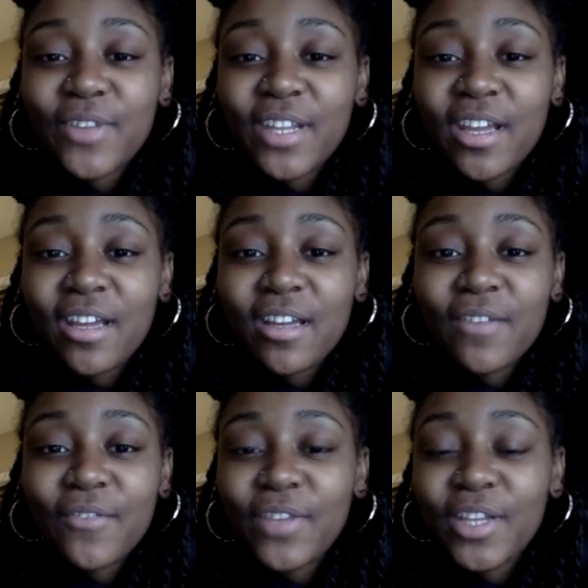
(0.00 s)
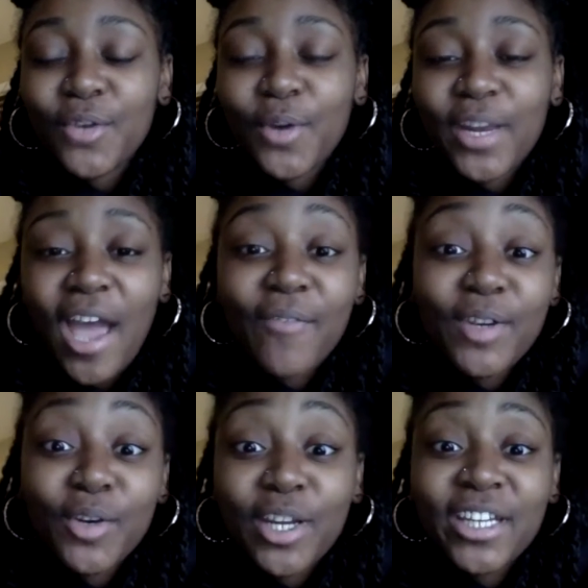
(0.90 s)
I'm feeling great, having
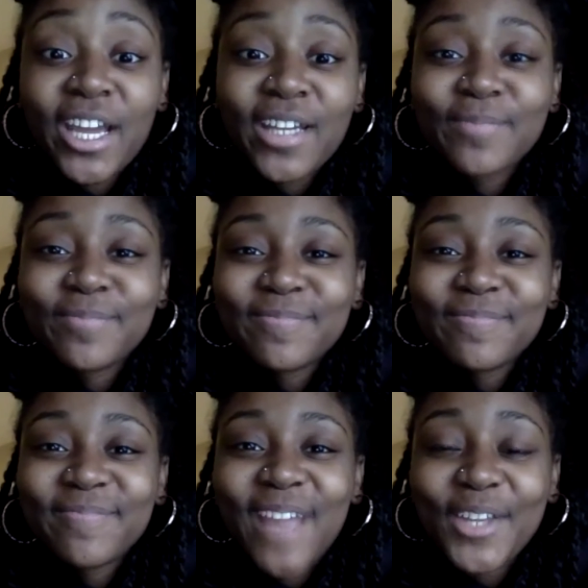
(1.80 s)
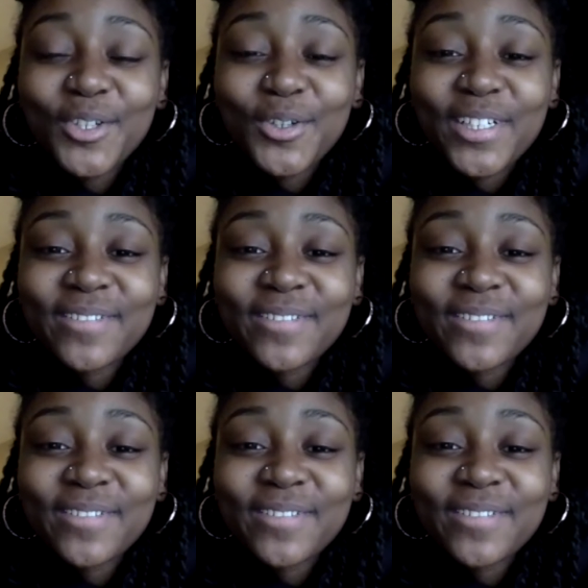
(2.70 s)
a great day. How you doing?